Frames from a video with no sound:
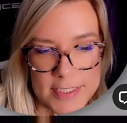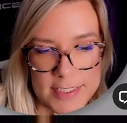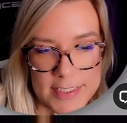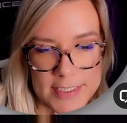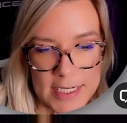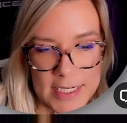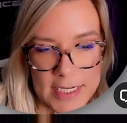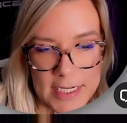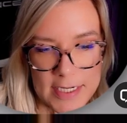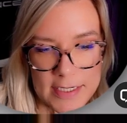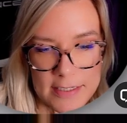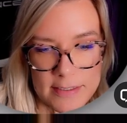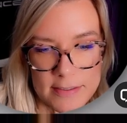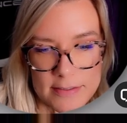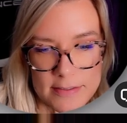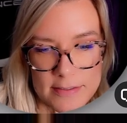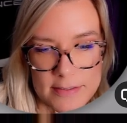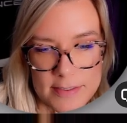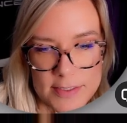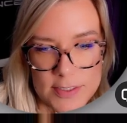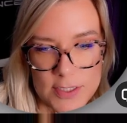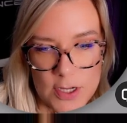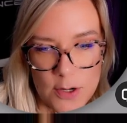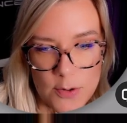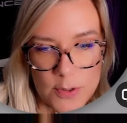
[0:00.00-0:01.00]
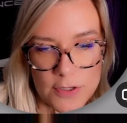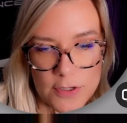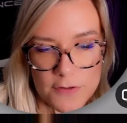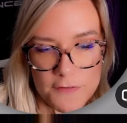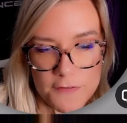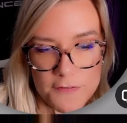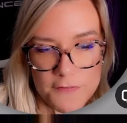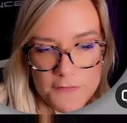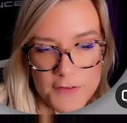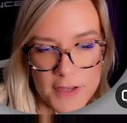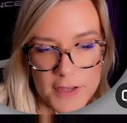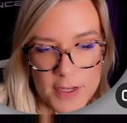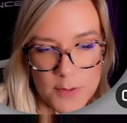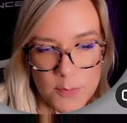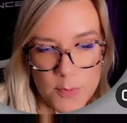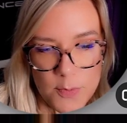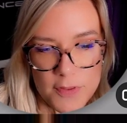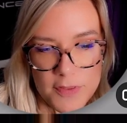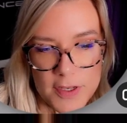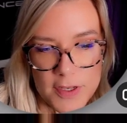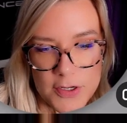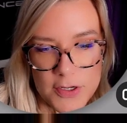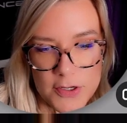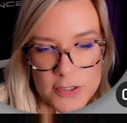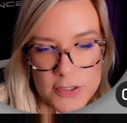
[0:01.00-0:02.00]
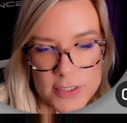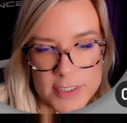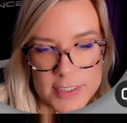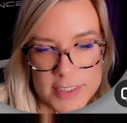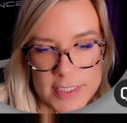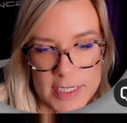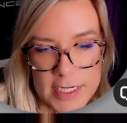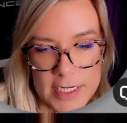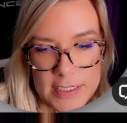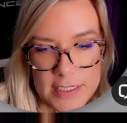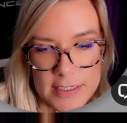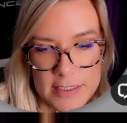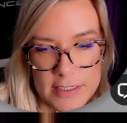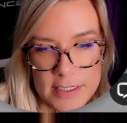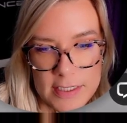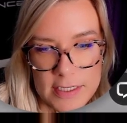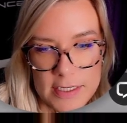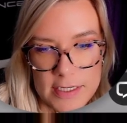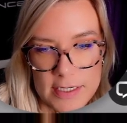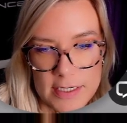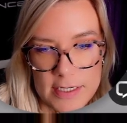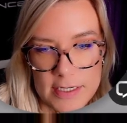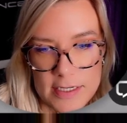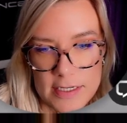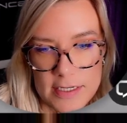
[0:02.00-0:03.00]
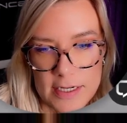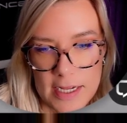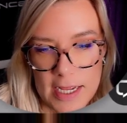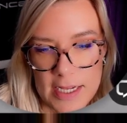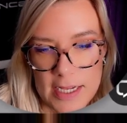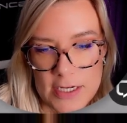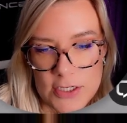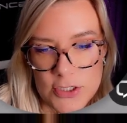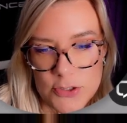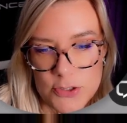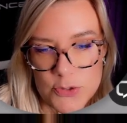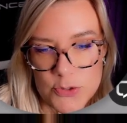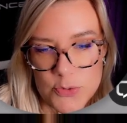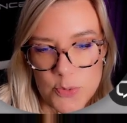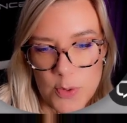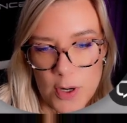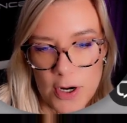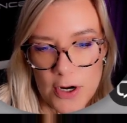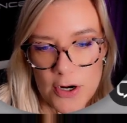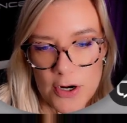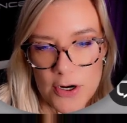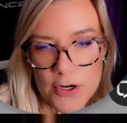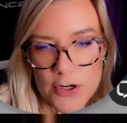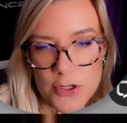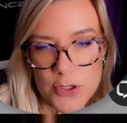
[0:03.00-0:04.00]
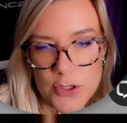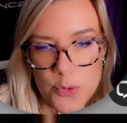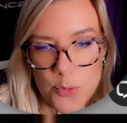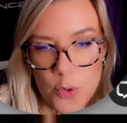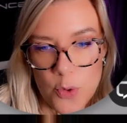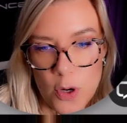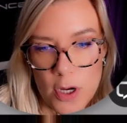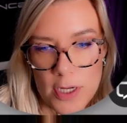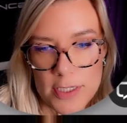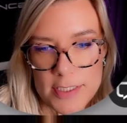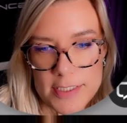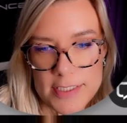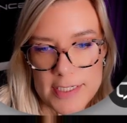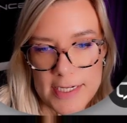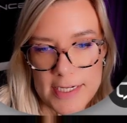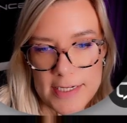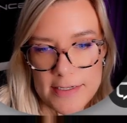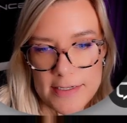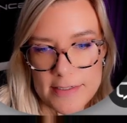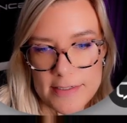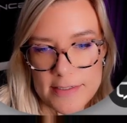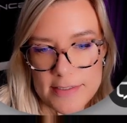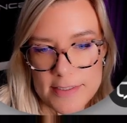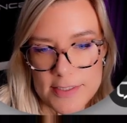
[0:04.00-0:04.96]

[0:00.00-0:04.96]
Scene so it'll fit within your scene and choose where you want it.